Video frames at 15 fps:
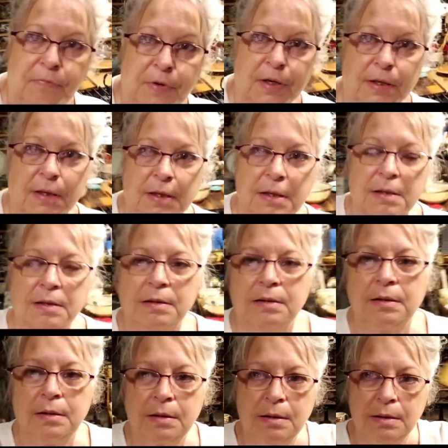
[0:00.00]
the filling,
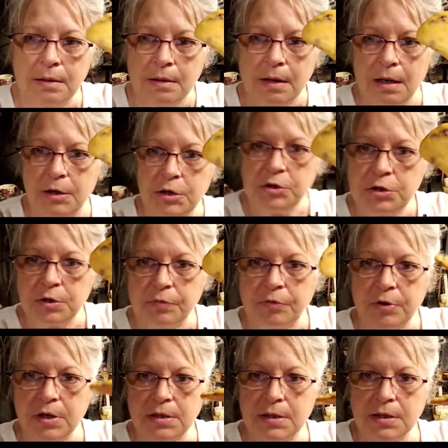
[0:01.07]
and you
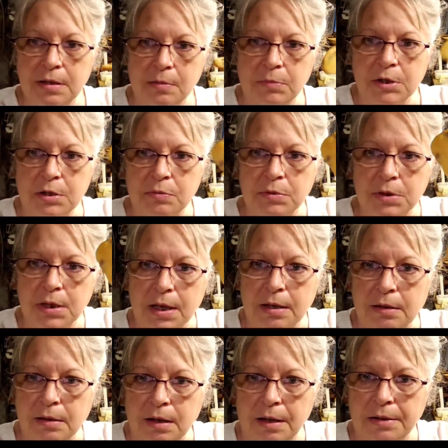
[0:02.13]
could freeze them. This one's
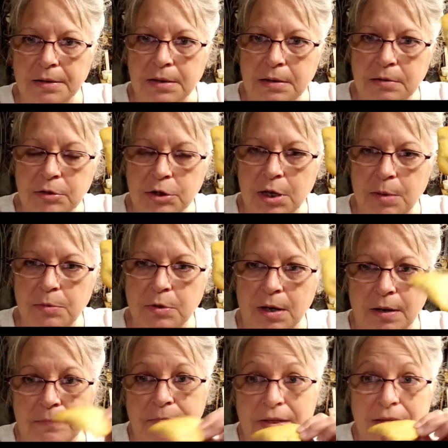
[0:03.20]
kind of not
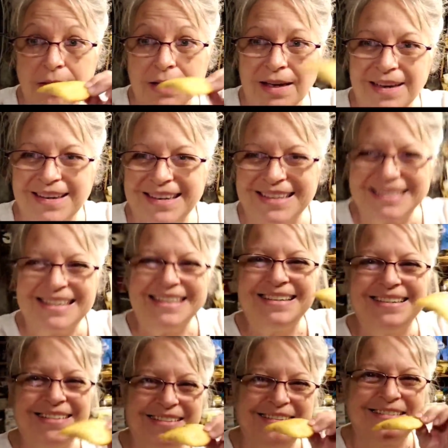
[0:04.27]
shaped right. I'm fixing to eat
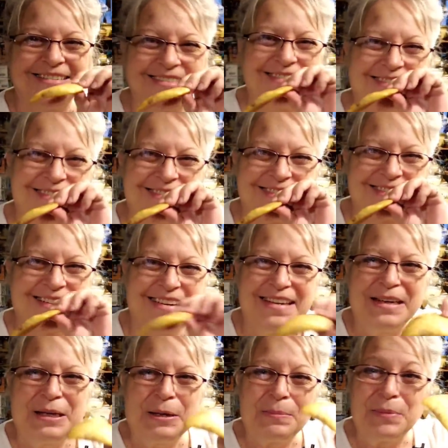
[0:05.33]
it. but
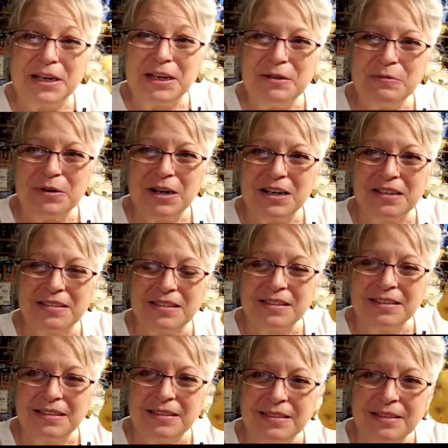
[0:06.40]

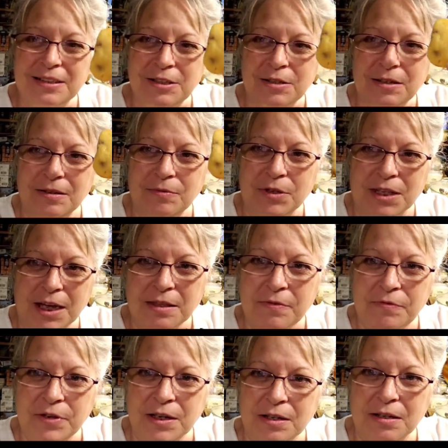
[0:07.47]
anyways,
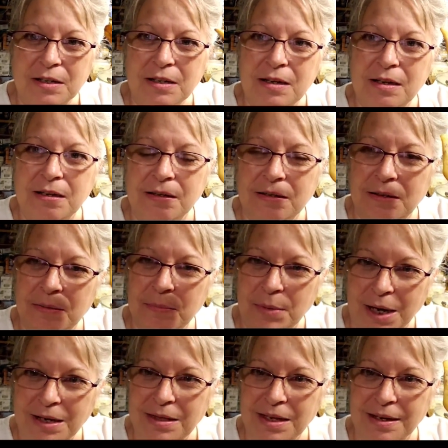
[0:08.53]
without the filling,
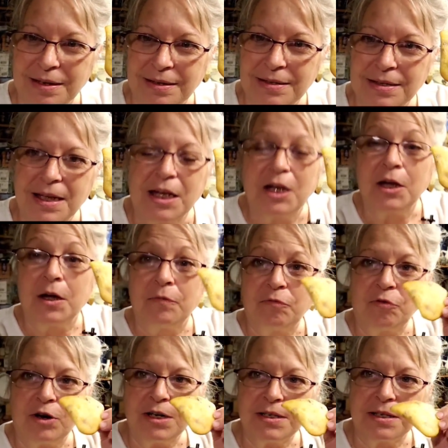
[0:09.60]
make these
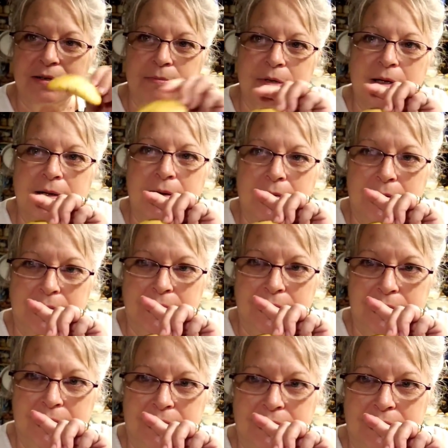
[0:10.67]
and freeze them.
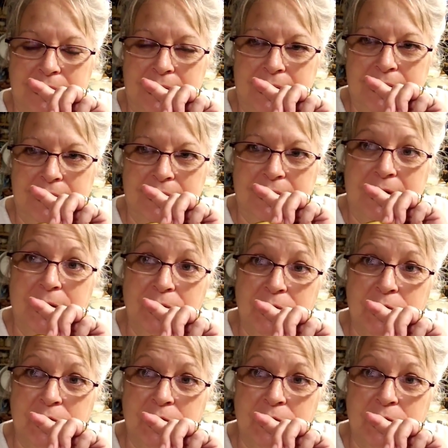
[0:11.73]
And then uh, the